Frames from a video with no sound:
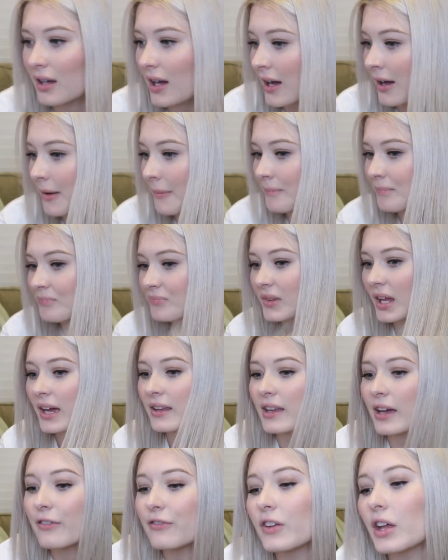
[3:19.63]

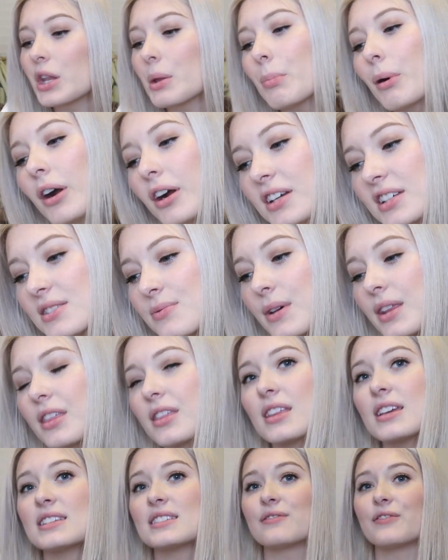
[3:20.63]
And they flood the parks
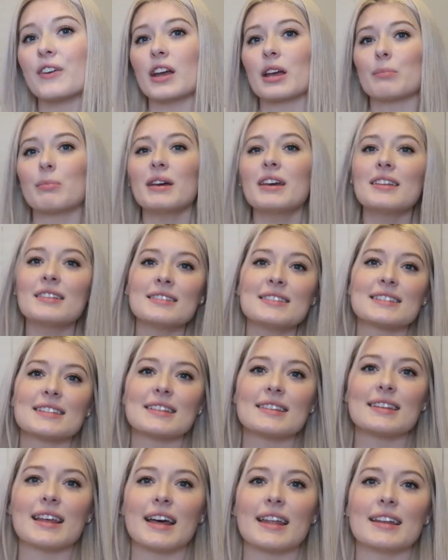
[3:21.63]
with these fake pins,
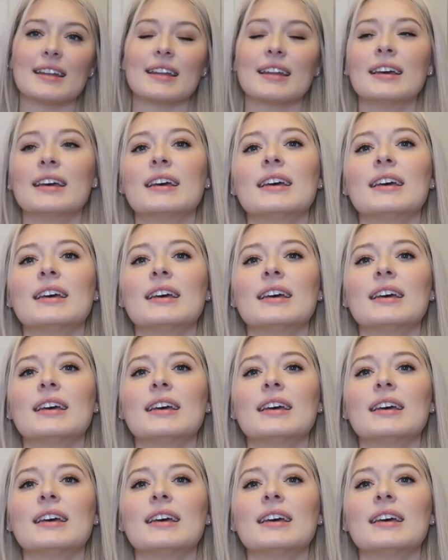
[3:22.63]
and then